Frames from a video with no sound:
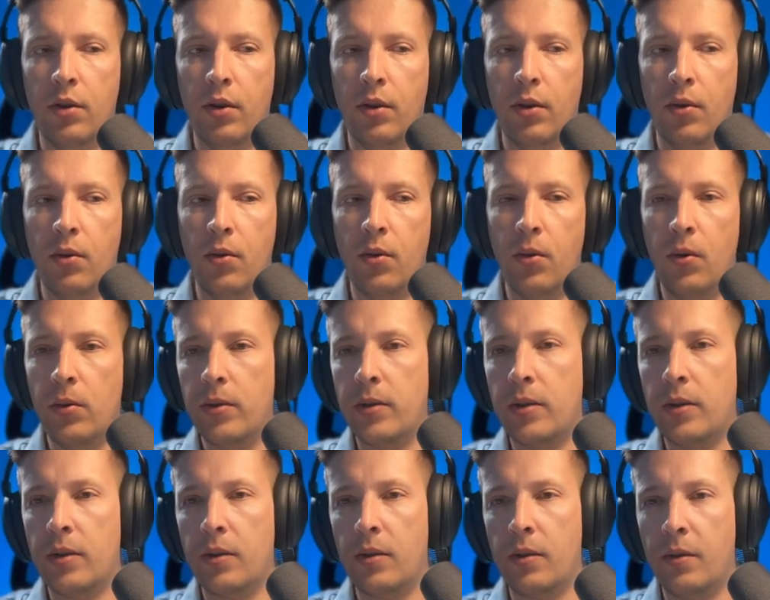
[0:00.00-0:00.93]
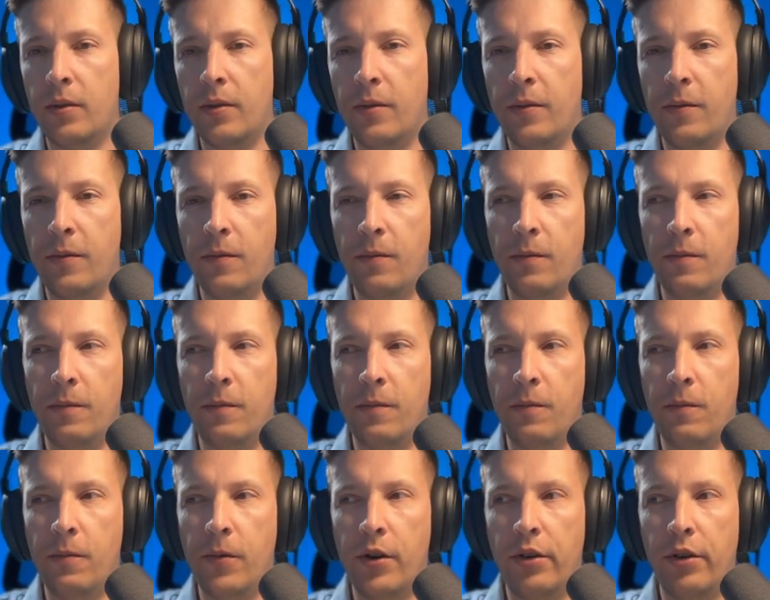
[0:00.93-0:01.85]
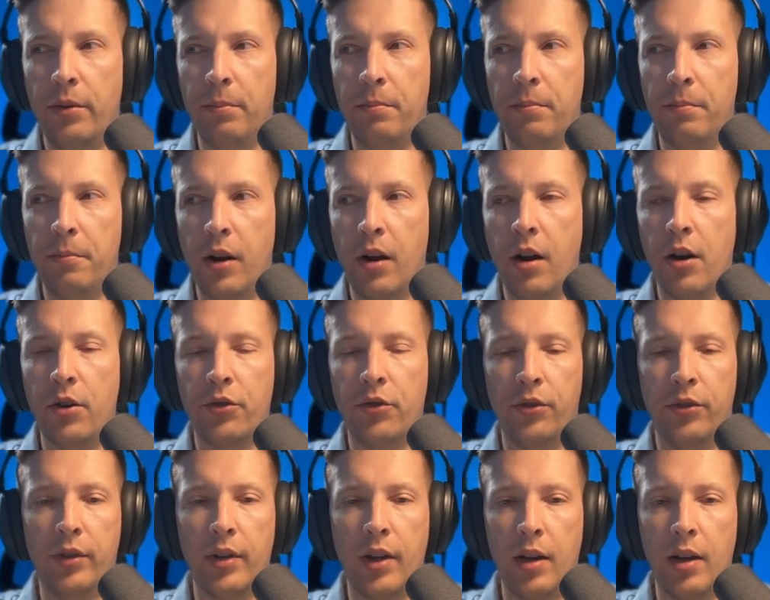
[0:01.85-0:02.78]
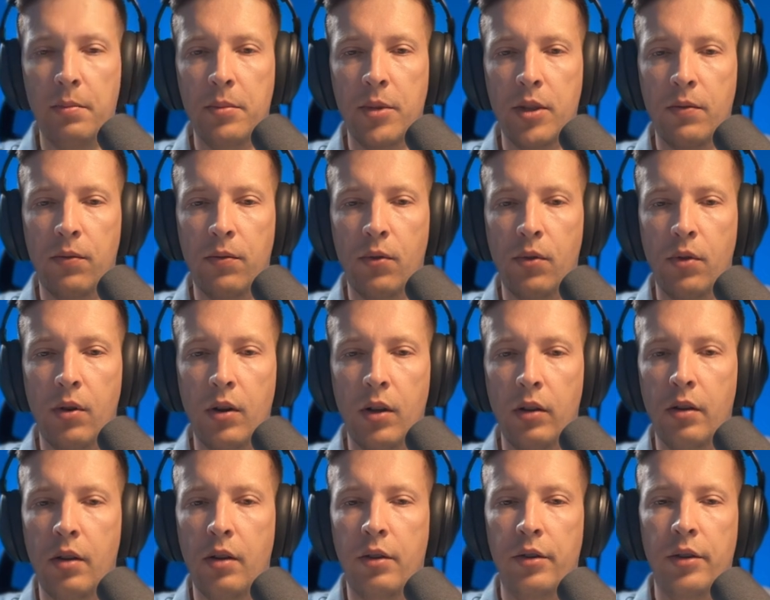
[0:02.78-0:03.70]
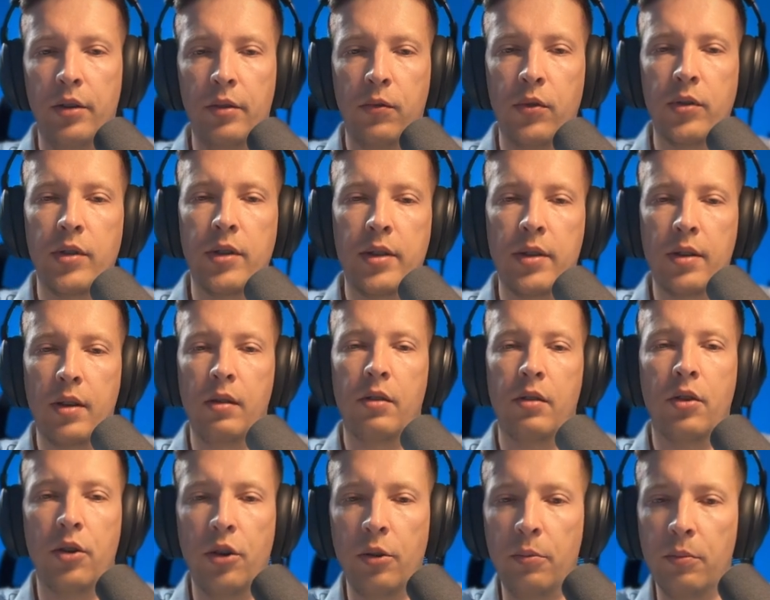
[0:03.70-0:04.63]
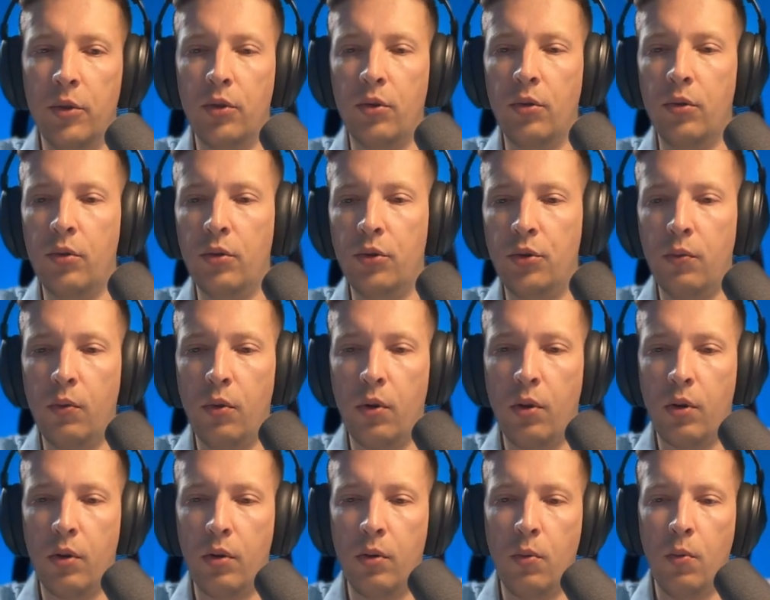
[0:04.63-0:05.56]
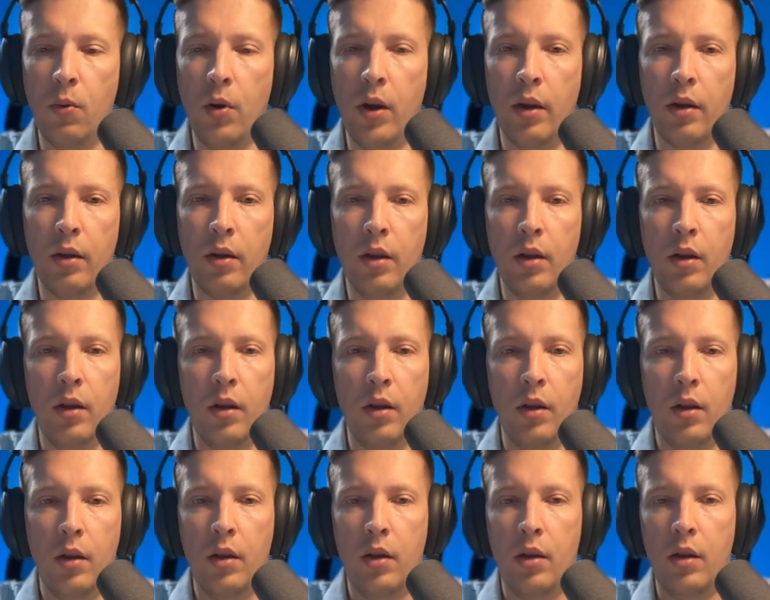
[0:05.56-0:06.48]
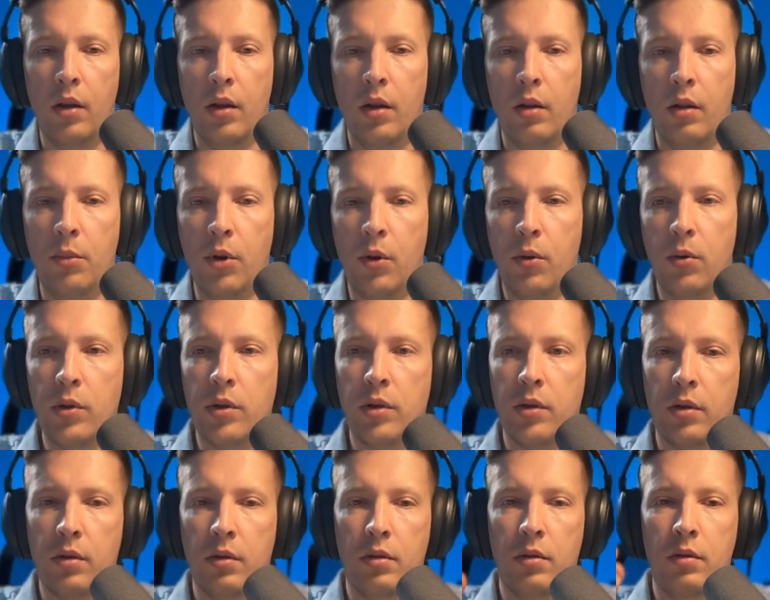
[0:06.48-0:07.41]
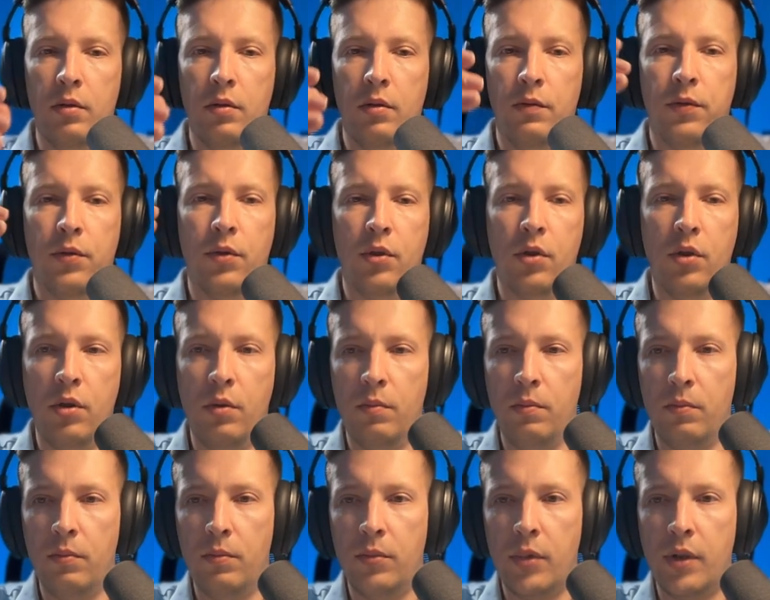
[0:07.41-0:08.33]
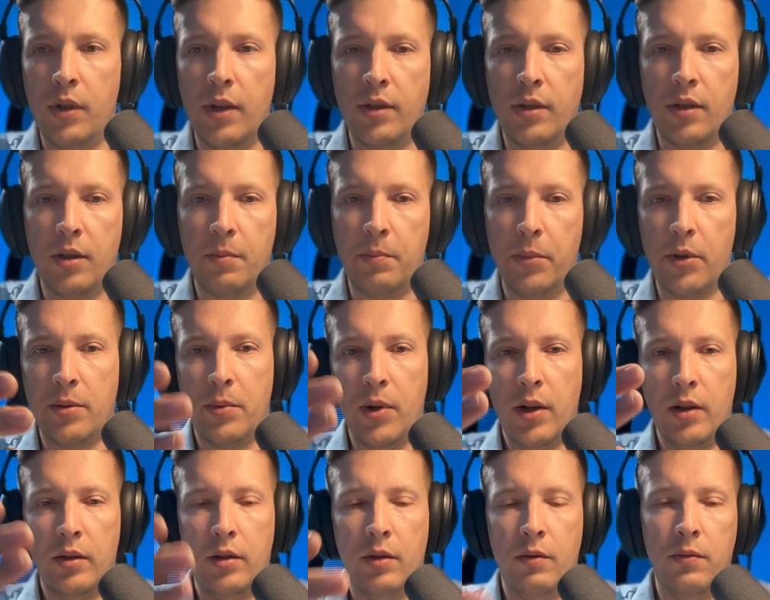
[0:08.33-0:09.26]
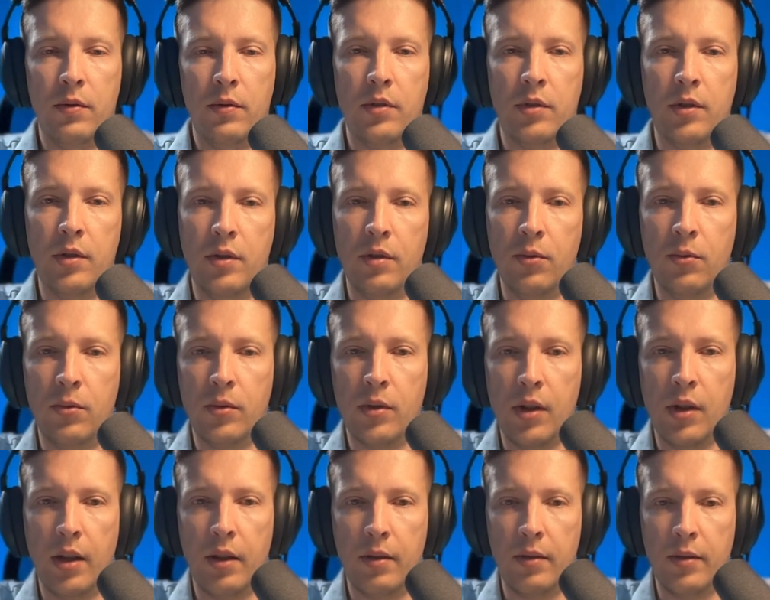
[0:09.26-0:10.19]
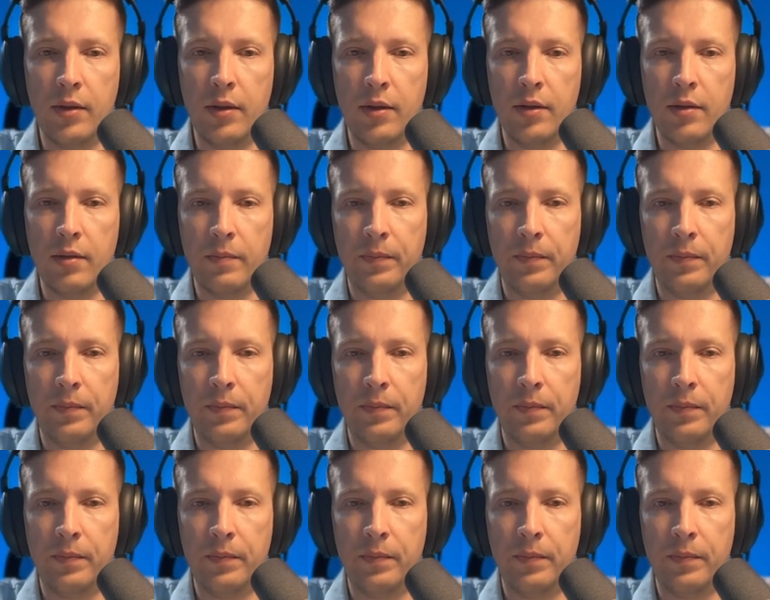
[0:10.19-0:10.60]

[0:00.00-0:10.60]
cause very hard times for this algorithm to work. Why? Because from sensor perspective, this looks like this.